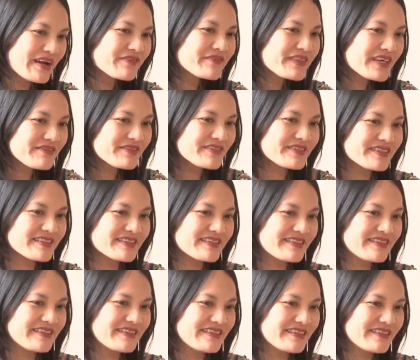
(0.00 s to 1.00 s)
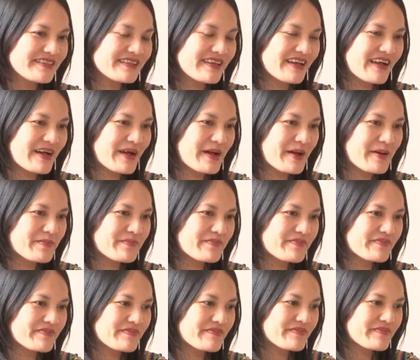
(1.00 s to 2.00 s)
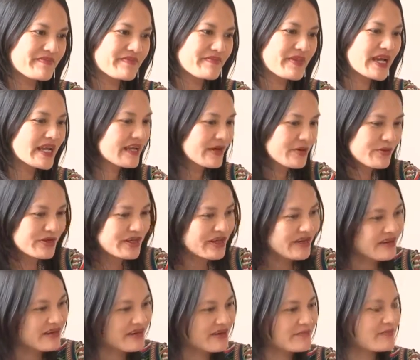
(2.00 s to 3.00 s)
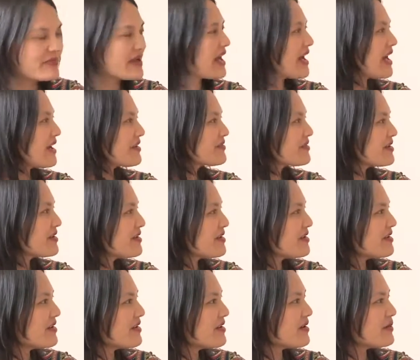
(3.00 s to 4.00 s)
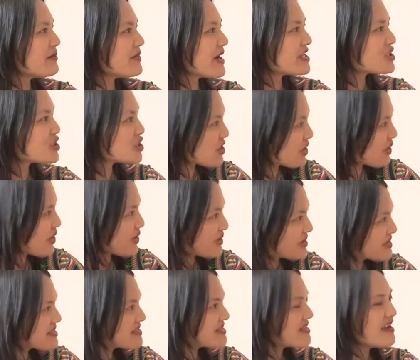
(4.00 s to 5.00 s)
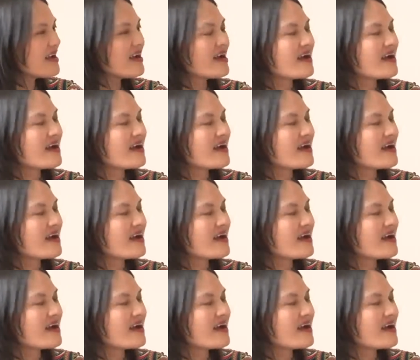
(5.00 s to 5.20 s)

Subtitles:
never seen my career path or my choice